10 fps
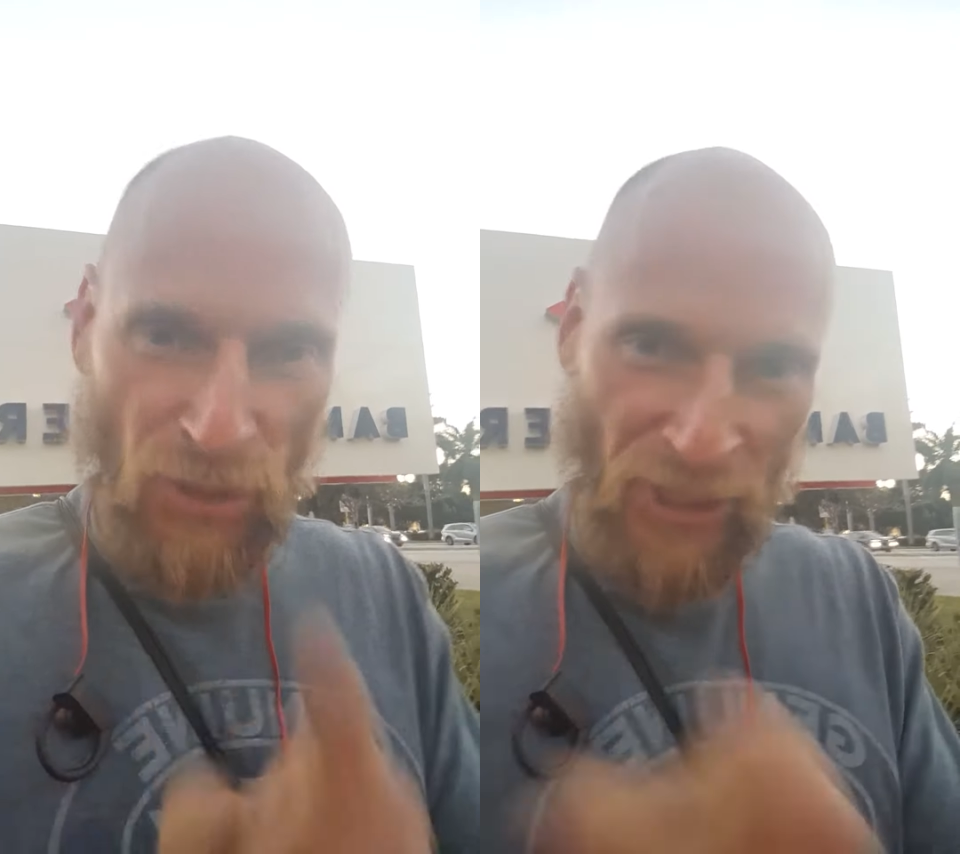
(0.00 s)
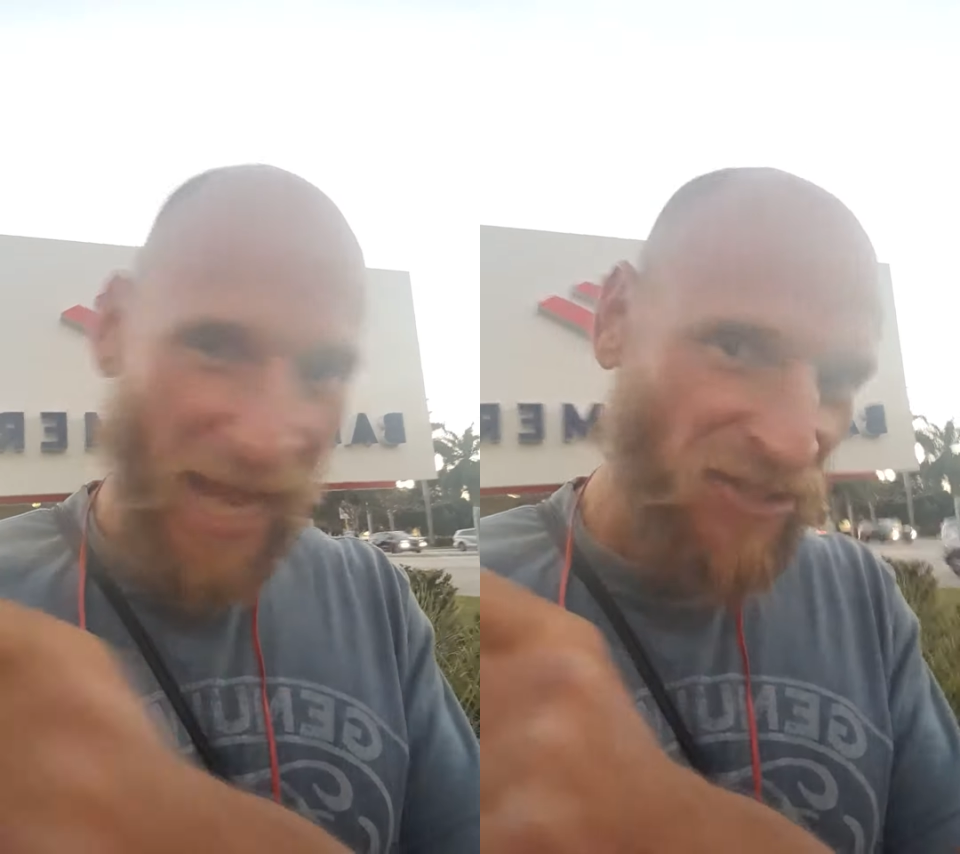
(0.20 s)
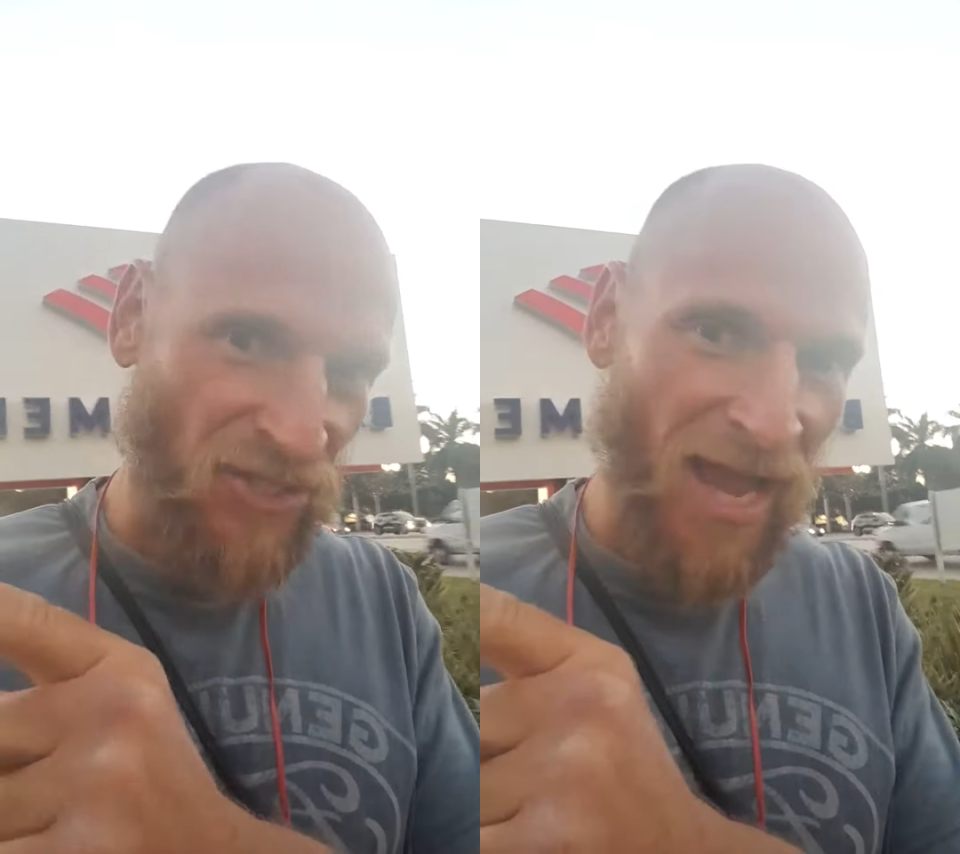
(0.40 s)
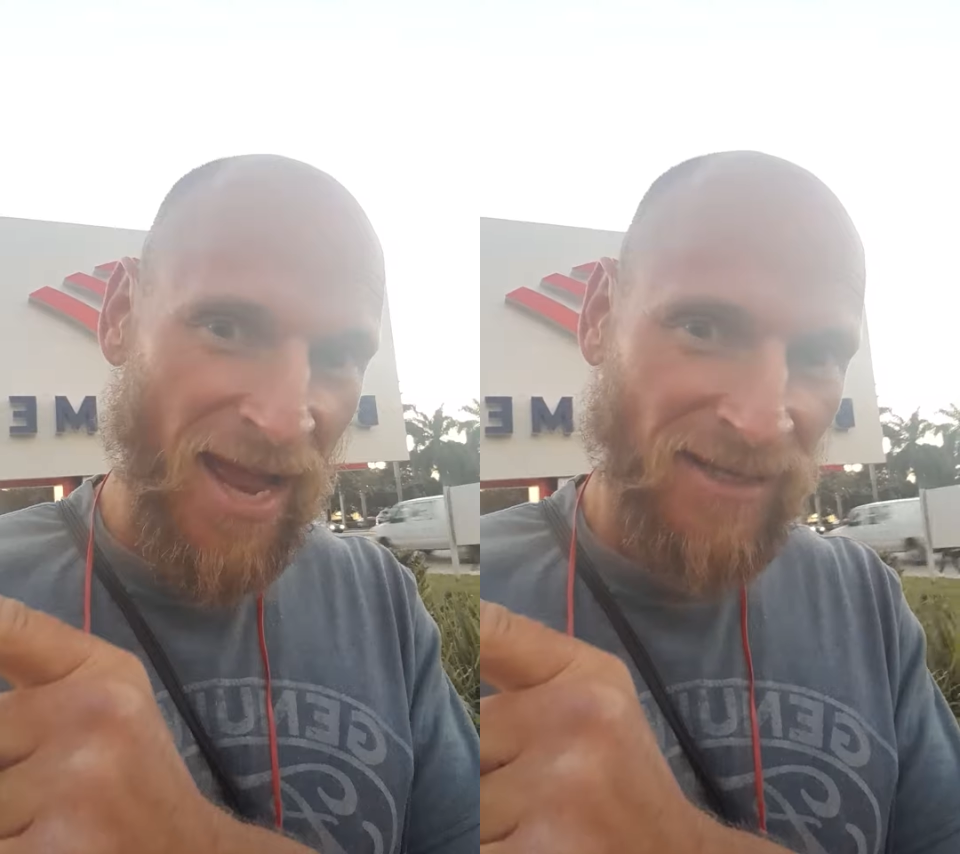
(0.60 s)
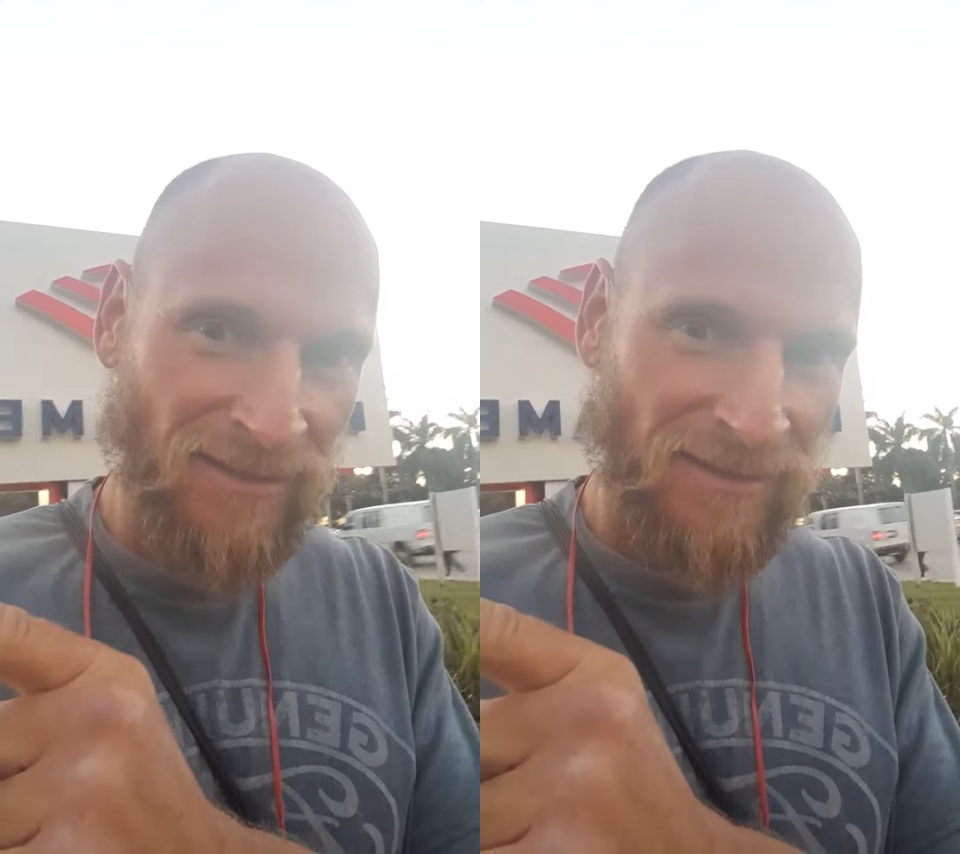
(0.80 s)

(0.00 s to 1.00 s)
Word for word: You catch that?